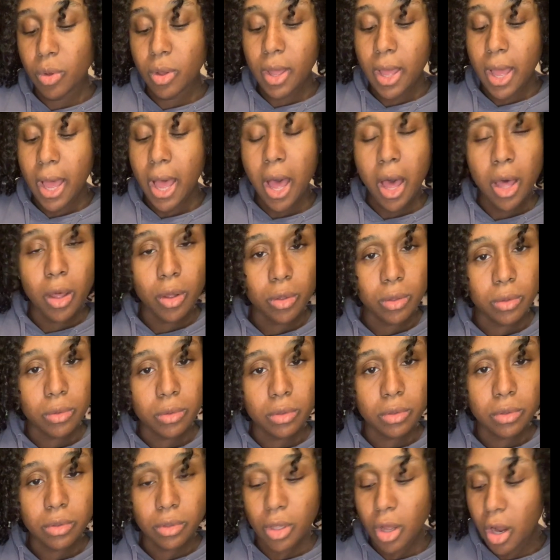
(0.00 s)
how
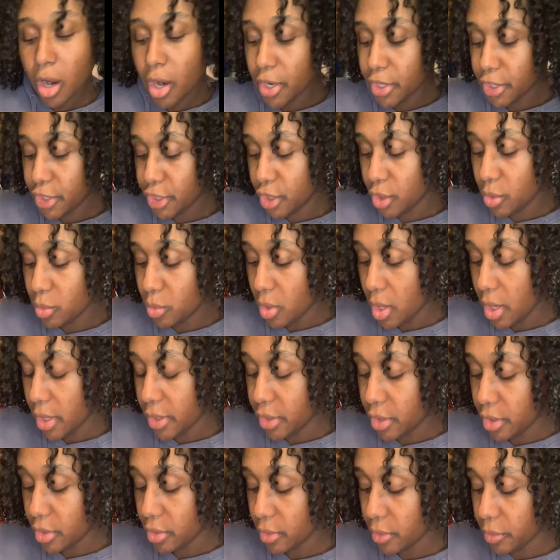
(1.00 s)
large you want
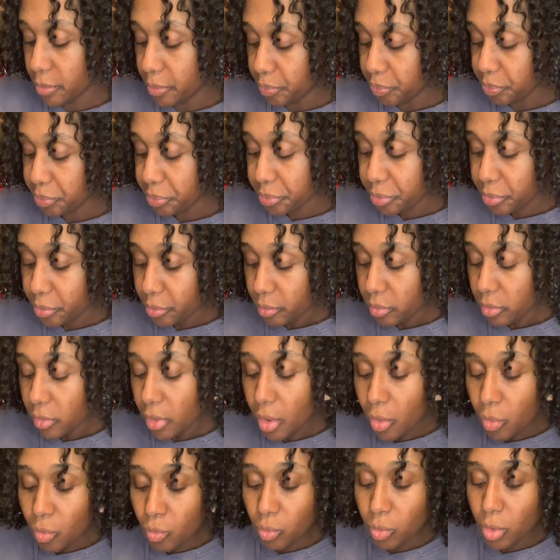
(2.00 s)
your
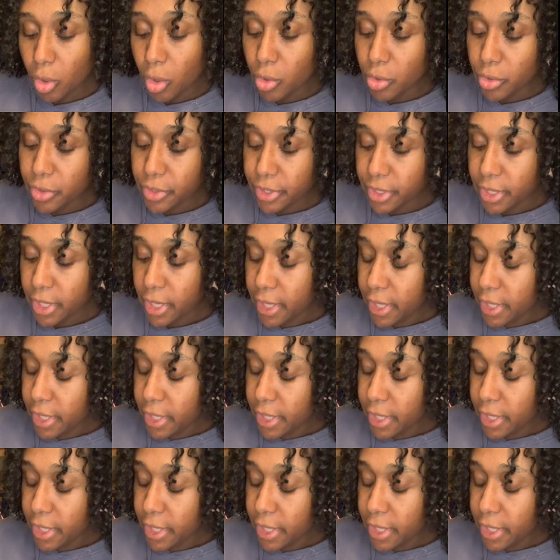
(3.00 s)
rolls.